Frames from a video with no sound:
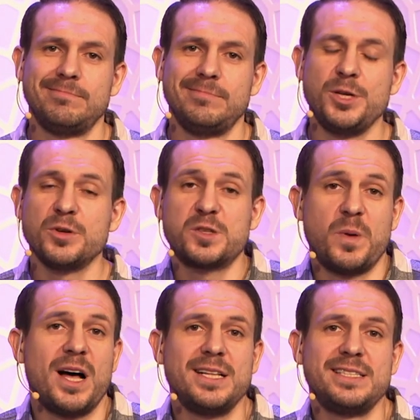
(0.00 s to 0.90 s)
He
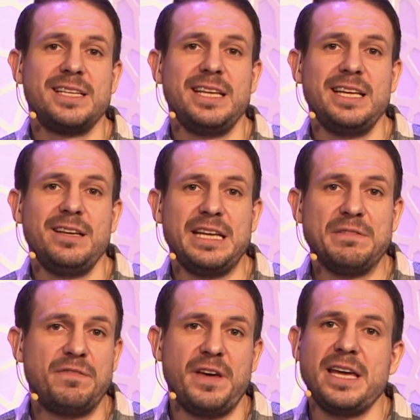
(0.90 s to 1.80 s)
responds
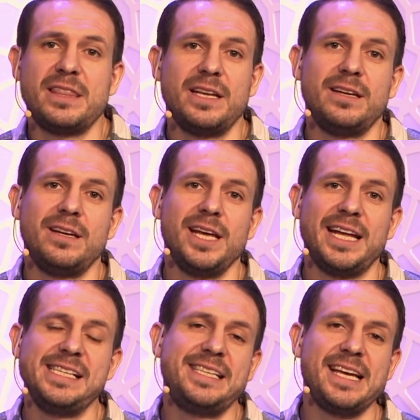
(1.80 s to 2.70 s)
in faith and
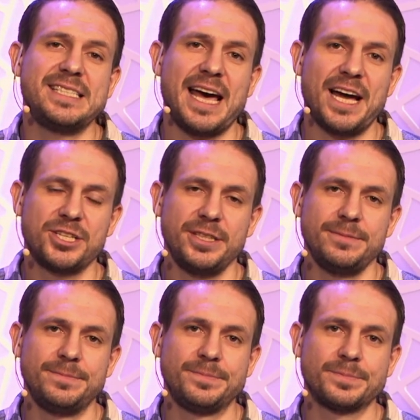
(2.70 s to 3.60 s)
he takes
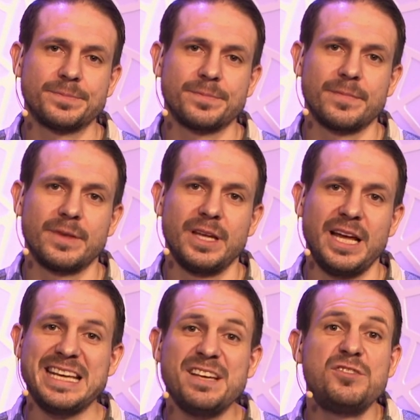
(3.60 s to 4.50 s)
action
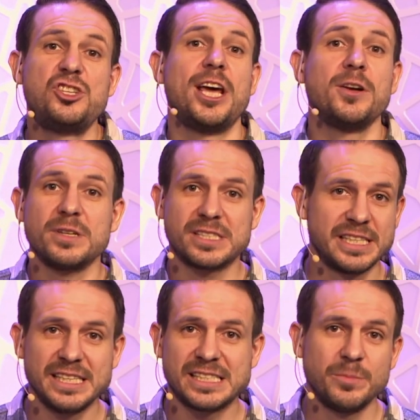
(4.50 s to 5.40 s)
and he gives
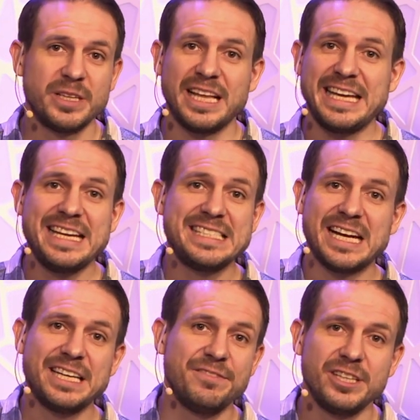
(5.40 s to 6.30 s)
generously to something that he's
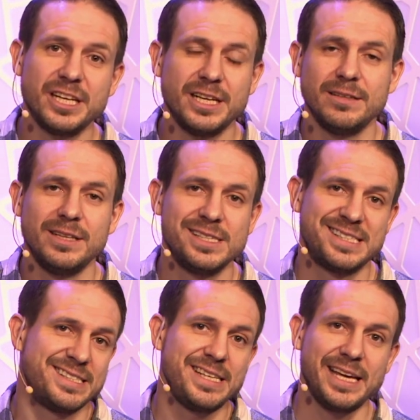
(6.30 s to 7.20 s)
not even going to
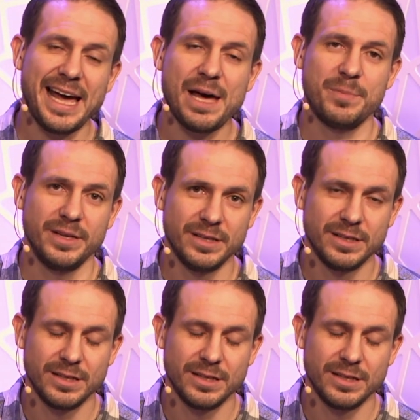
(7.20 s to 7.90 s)
see happen.